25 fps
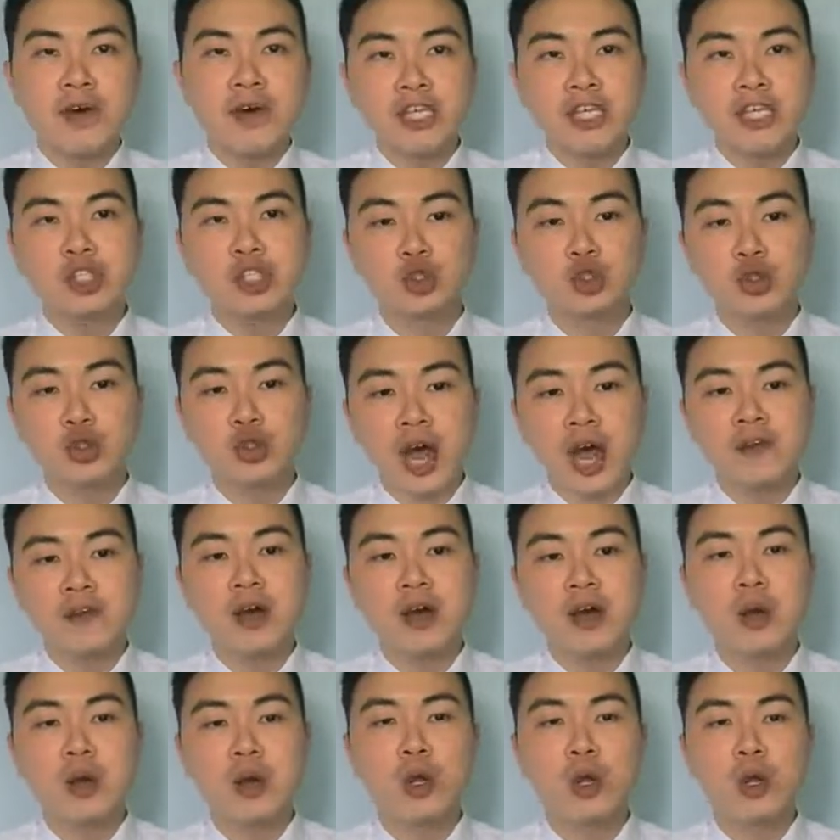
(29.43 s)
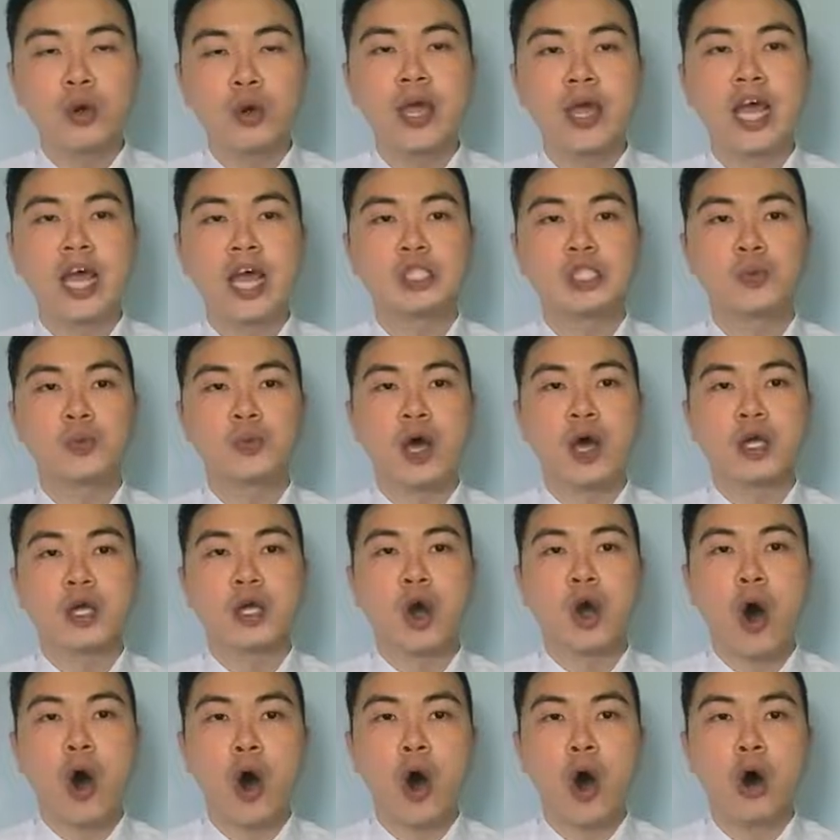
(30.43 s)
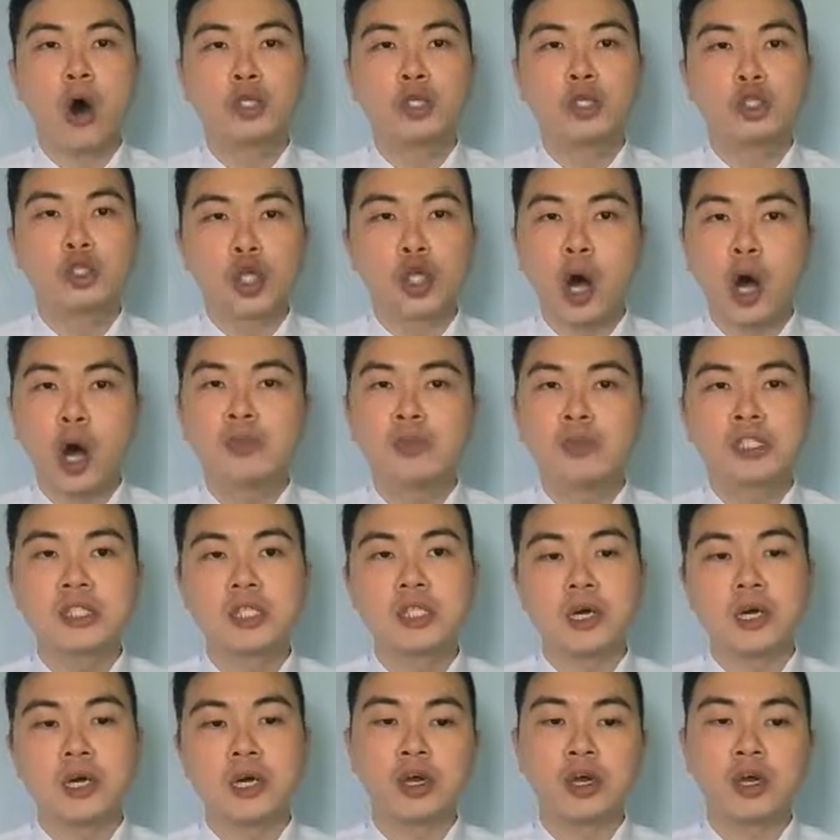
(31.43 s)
first driver we look at is what we call jobs,